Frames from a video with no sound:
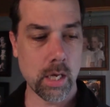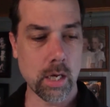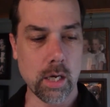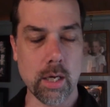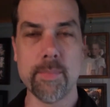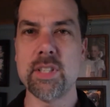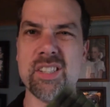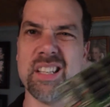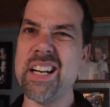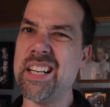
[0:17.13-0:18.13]
um, this
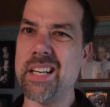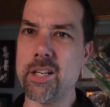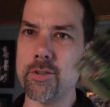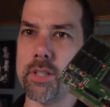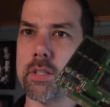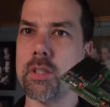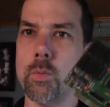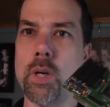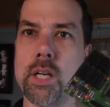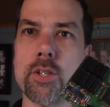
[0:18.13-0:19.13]
is an 8900. This is the
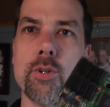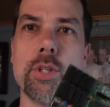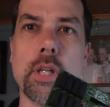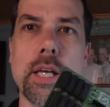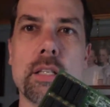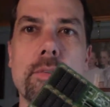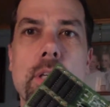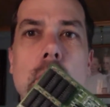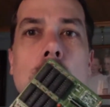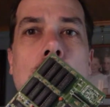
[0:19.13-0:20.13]
one I showed you in the last
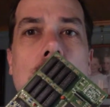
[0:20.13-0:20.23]
video.